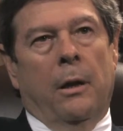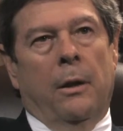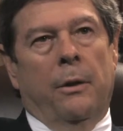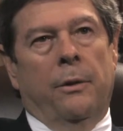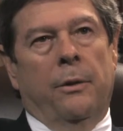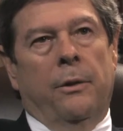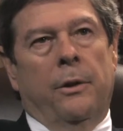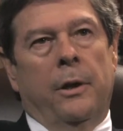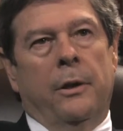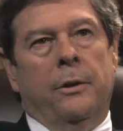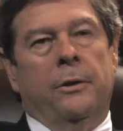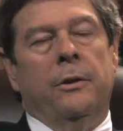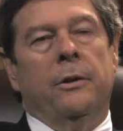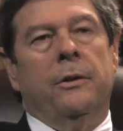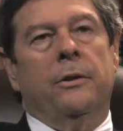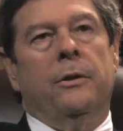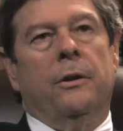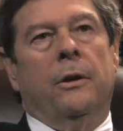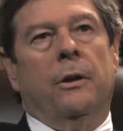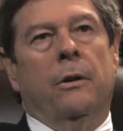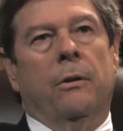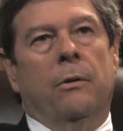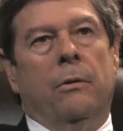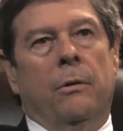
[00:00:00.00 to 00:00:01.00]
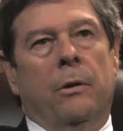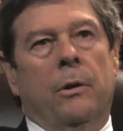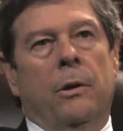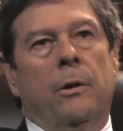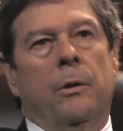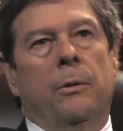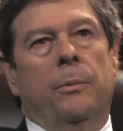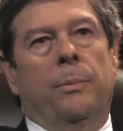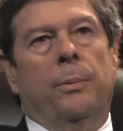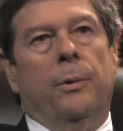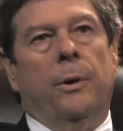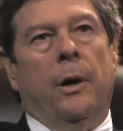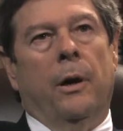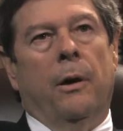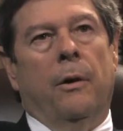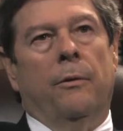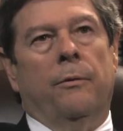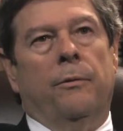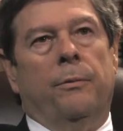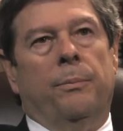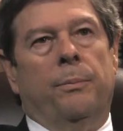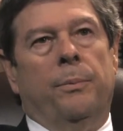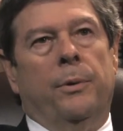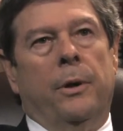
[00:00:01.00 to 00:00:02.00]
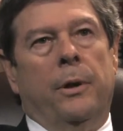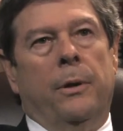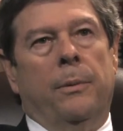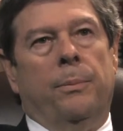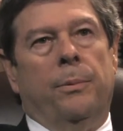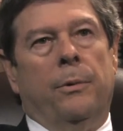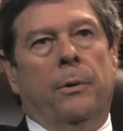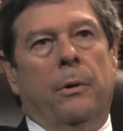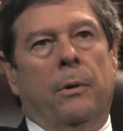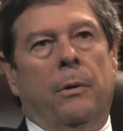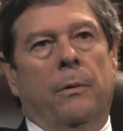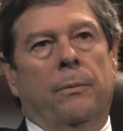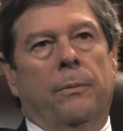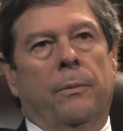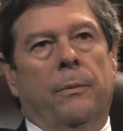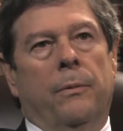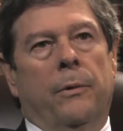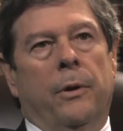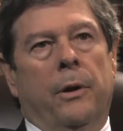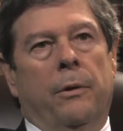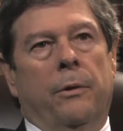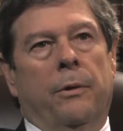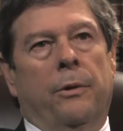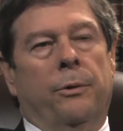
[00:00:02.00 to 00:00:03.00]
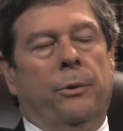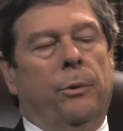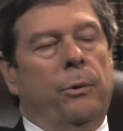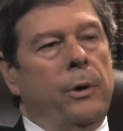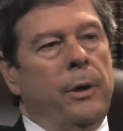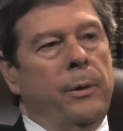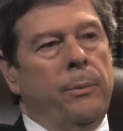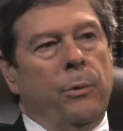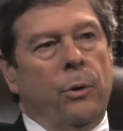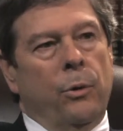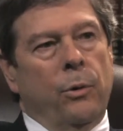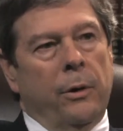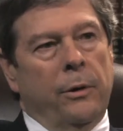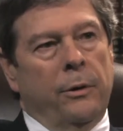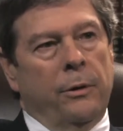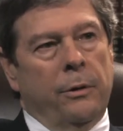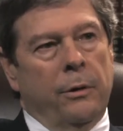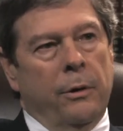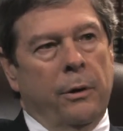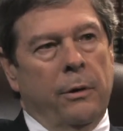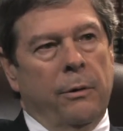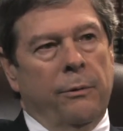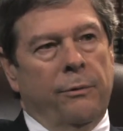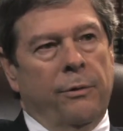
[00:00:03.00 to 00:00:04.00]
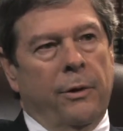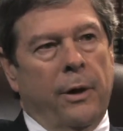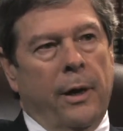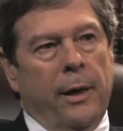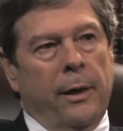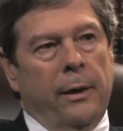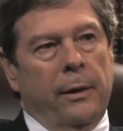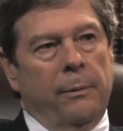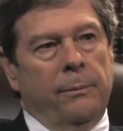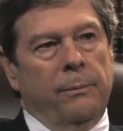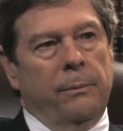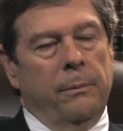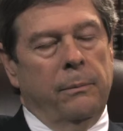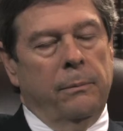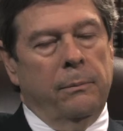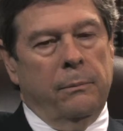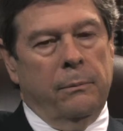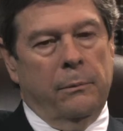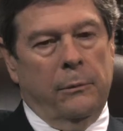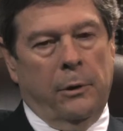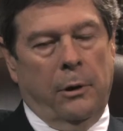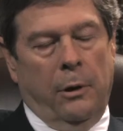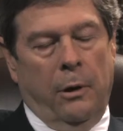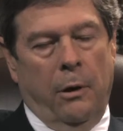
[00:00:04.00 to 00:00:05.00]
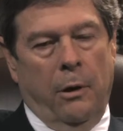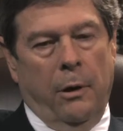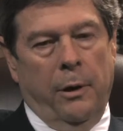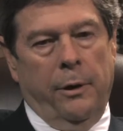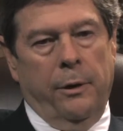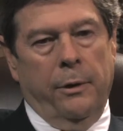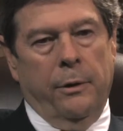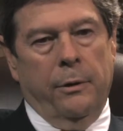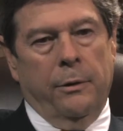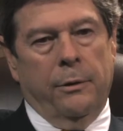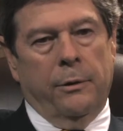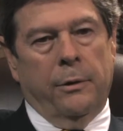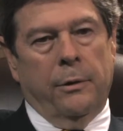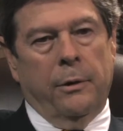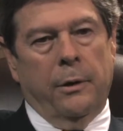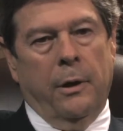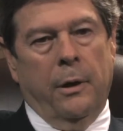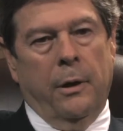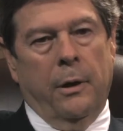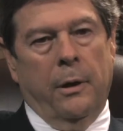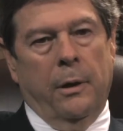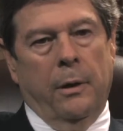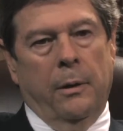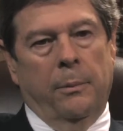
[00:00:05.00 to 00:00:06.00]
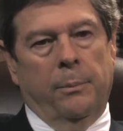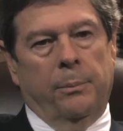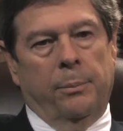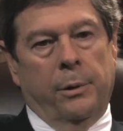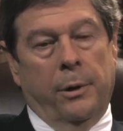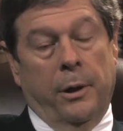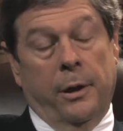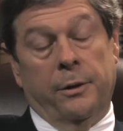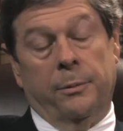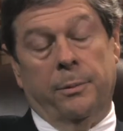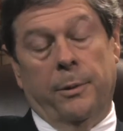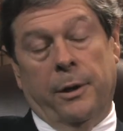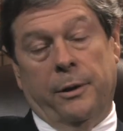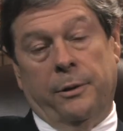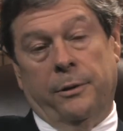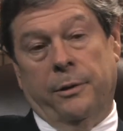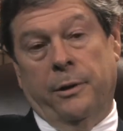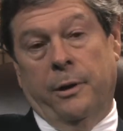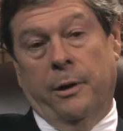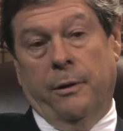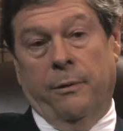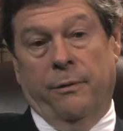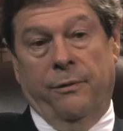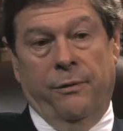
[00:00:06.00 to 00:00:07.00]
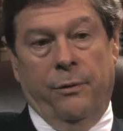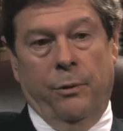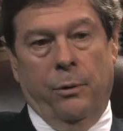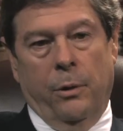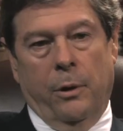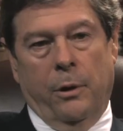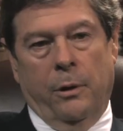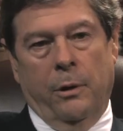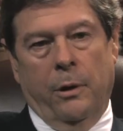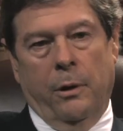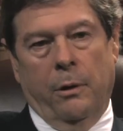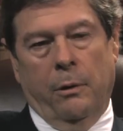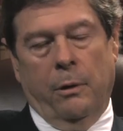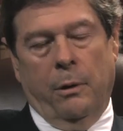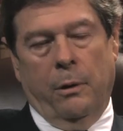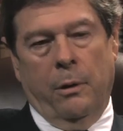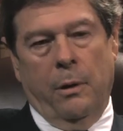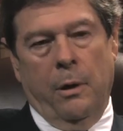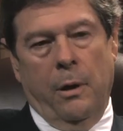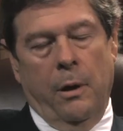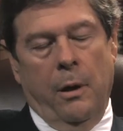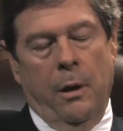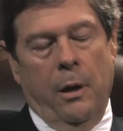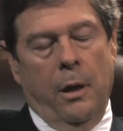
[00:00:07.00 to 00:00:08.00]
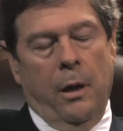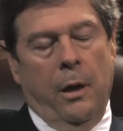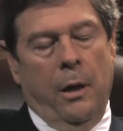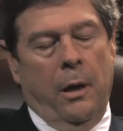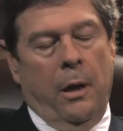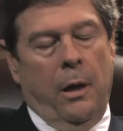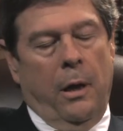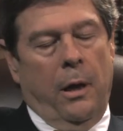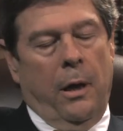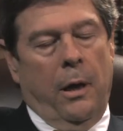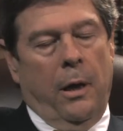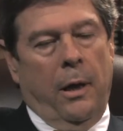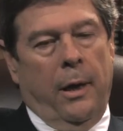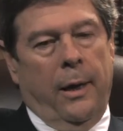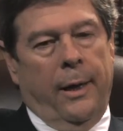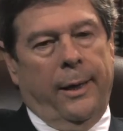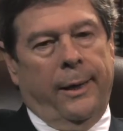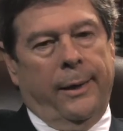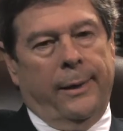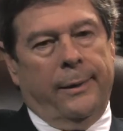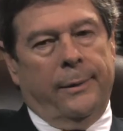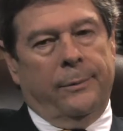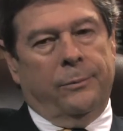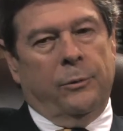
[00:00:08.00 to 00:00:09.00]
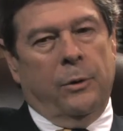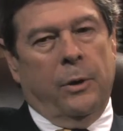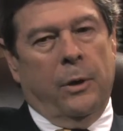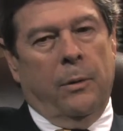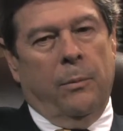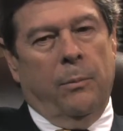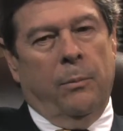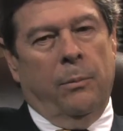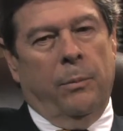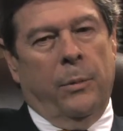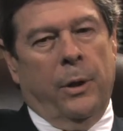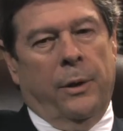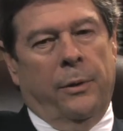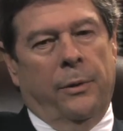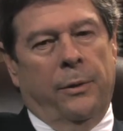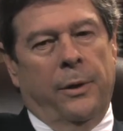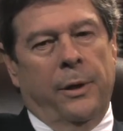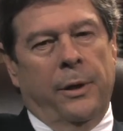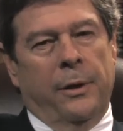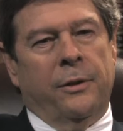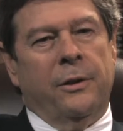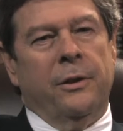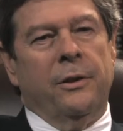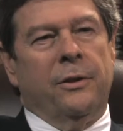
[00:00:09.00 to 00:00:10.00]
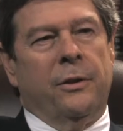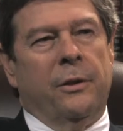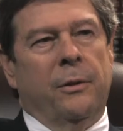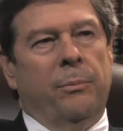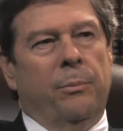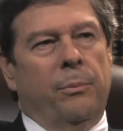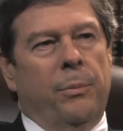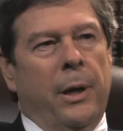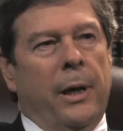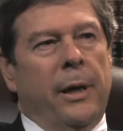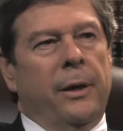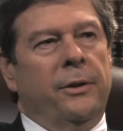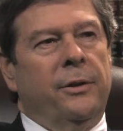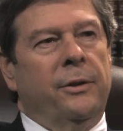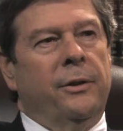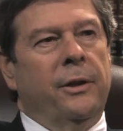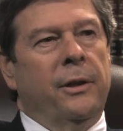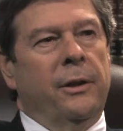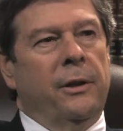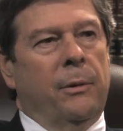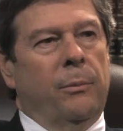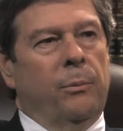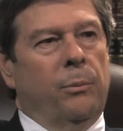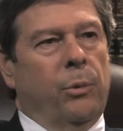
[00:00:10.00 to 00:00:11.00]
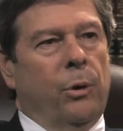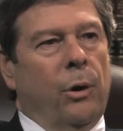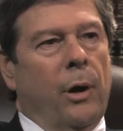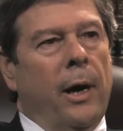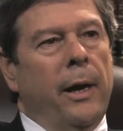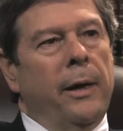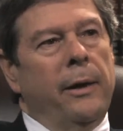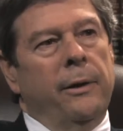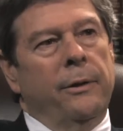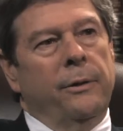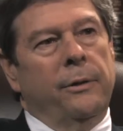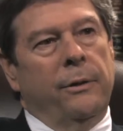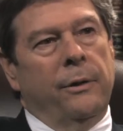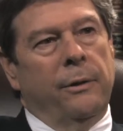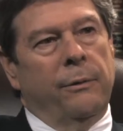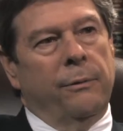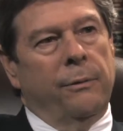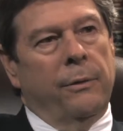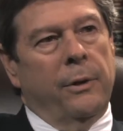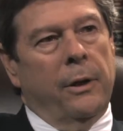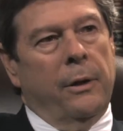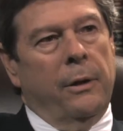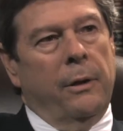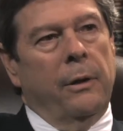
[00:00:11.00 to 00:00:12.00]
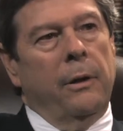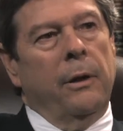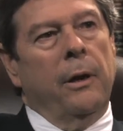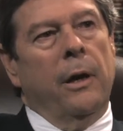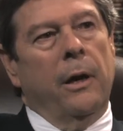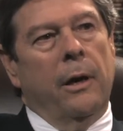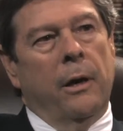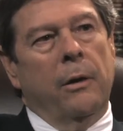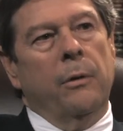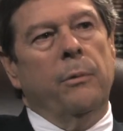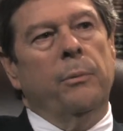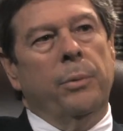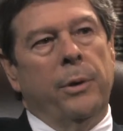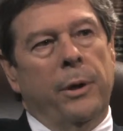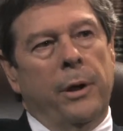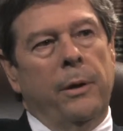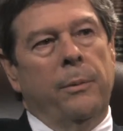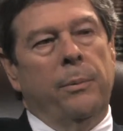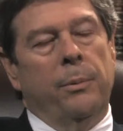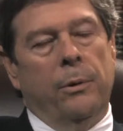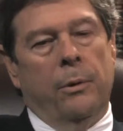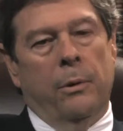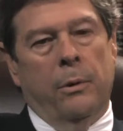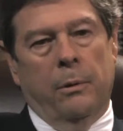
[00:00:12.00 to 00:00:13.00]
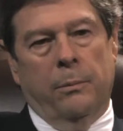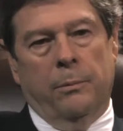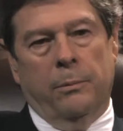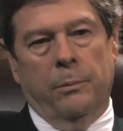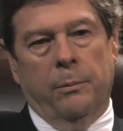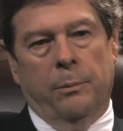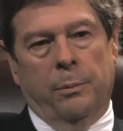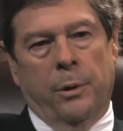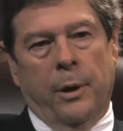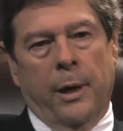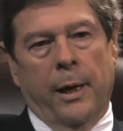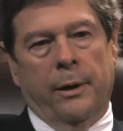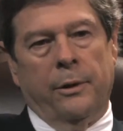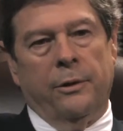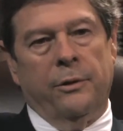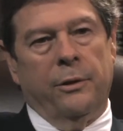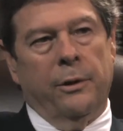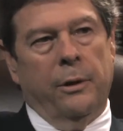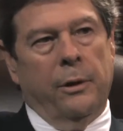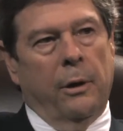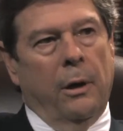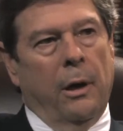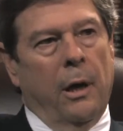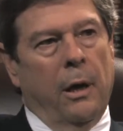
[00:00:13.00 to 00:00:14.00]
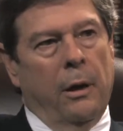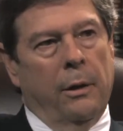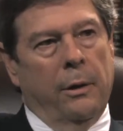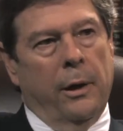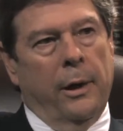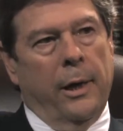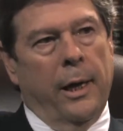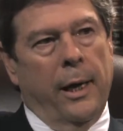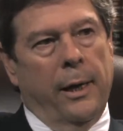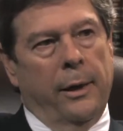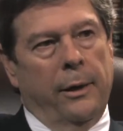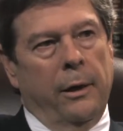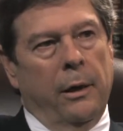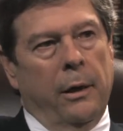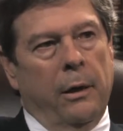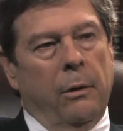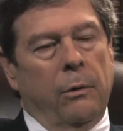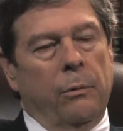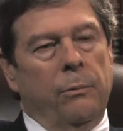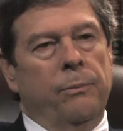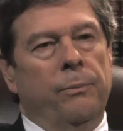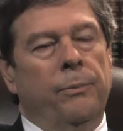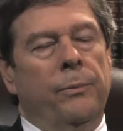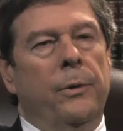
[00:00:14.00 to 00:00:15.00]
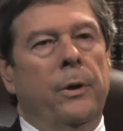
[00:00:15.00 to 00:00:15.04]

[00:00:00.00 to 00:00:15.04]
this is a group of people. There are three board certified lawyers uh, plus myself, four total. Uh, but this is the best and the brightest of the young people practicing law that I know.